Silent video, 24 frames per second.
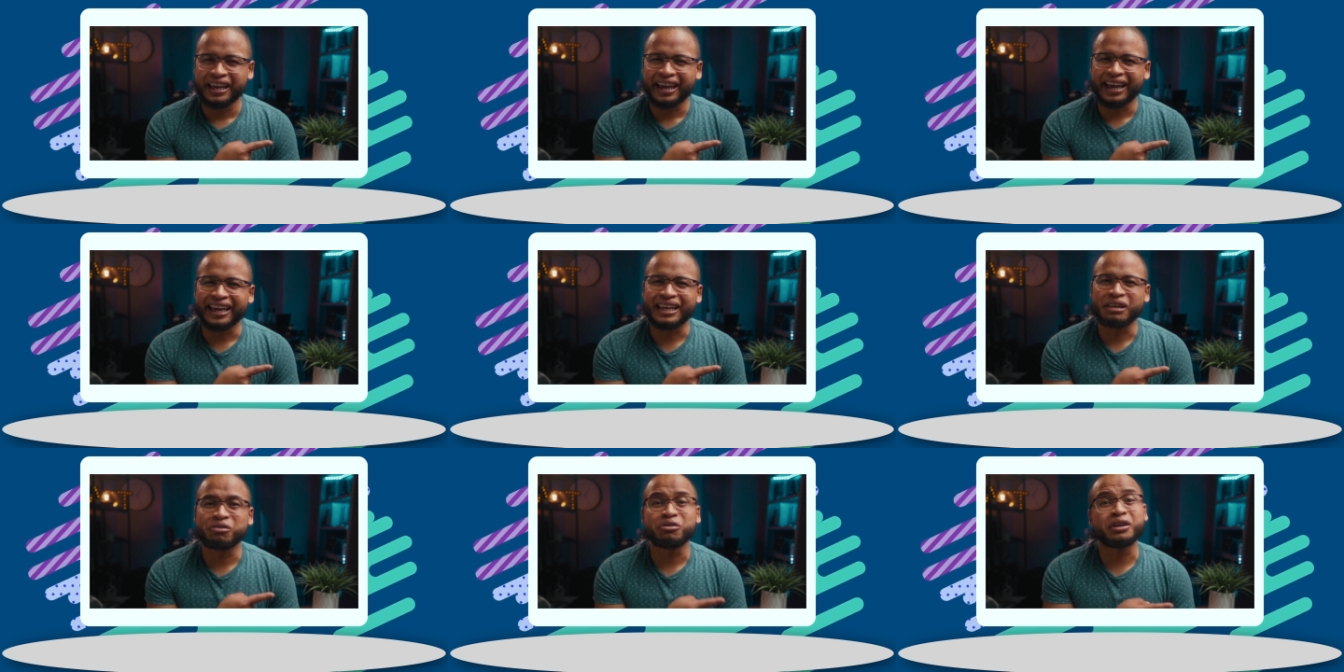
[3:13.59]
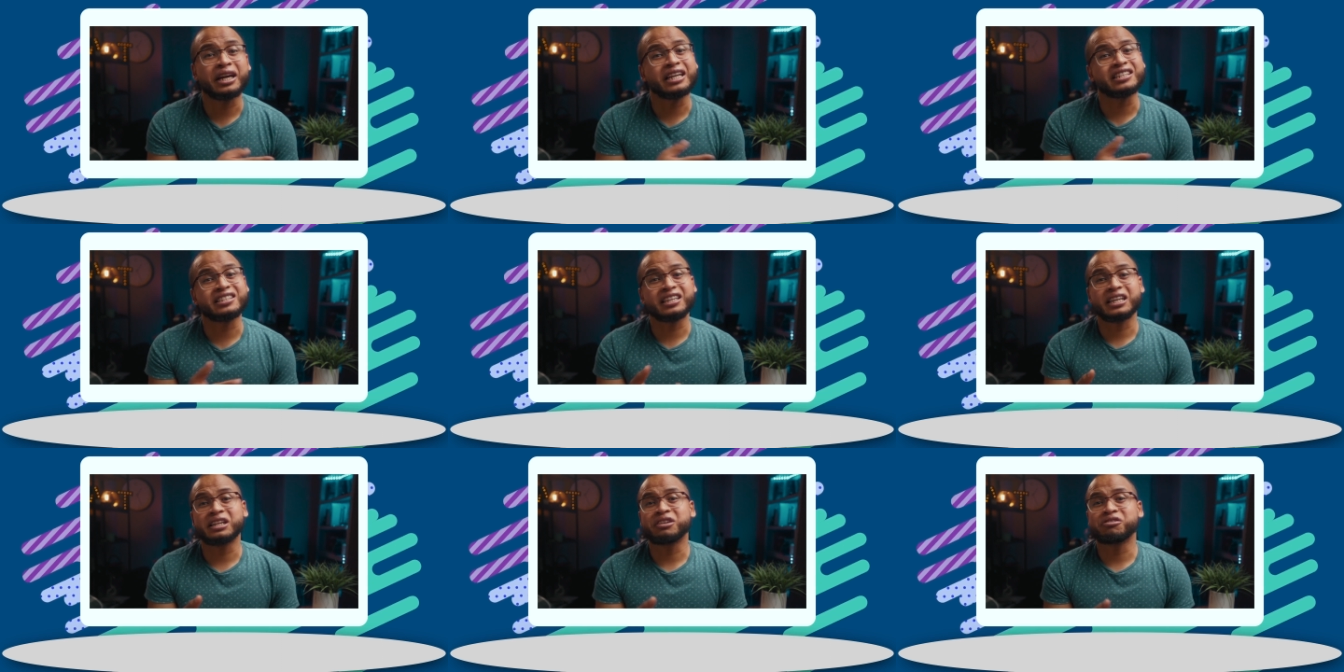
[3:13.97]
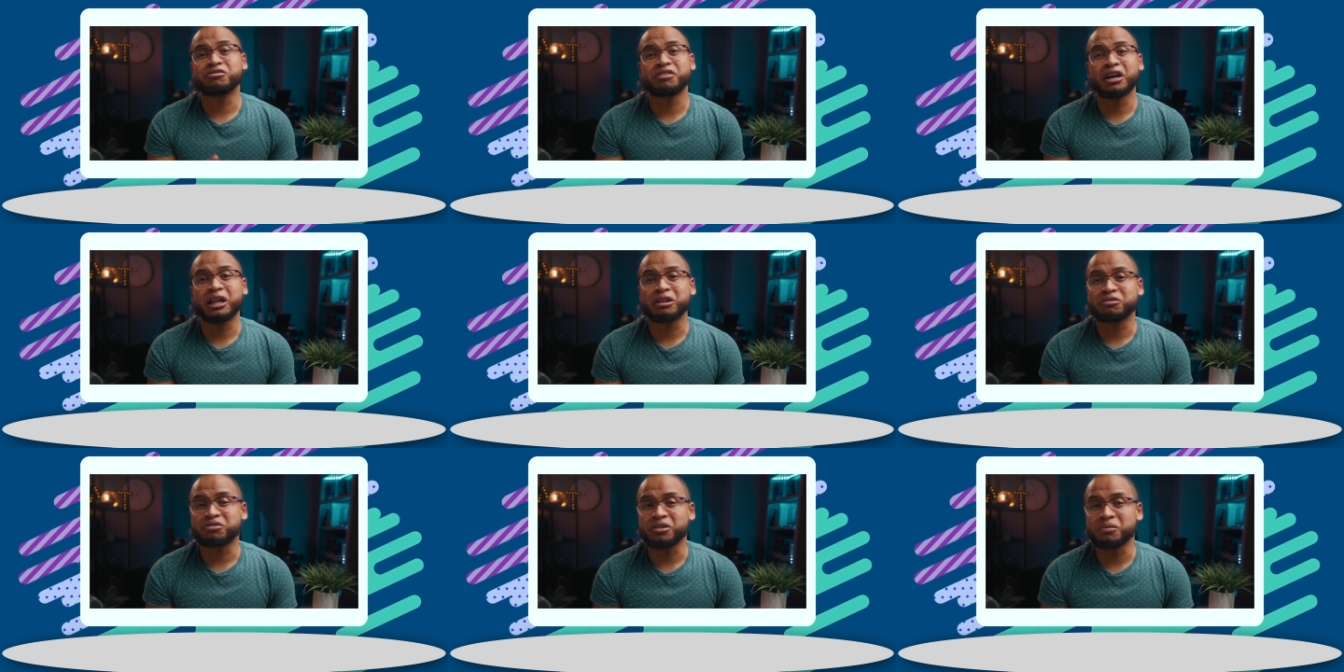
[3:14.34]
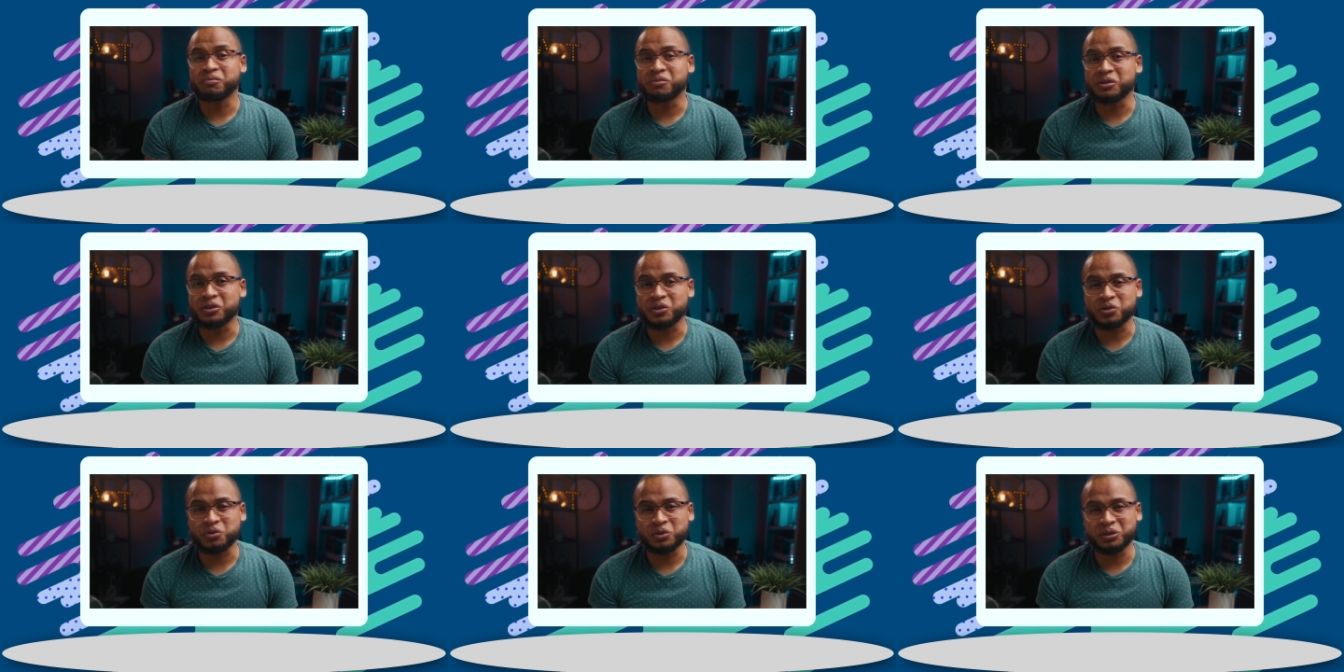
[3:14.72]
And if you guys get any value from
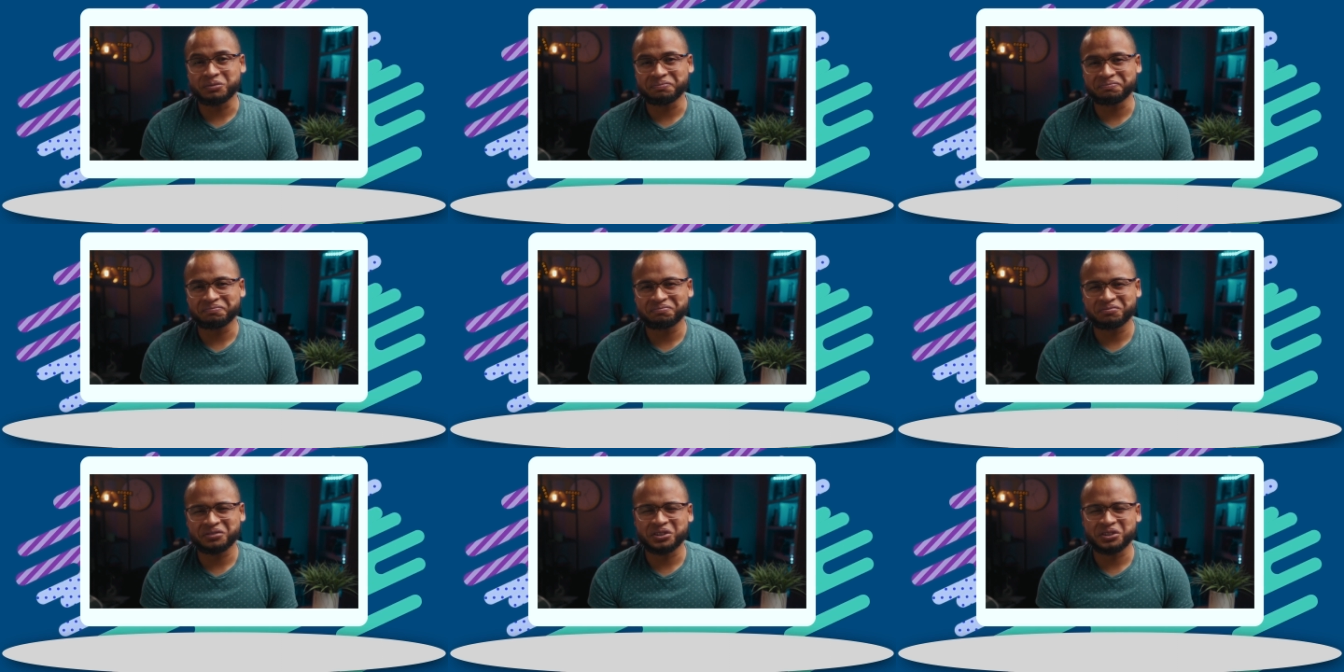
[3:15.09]
this one,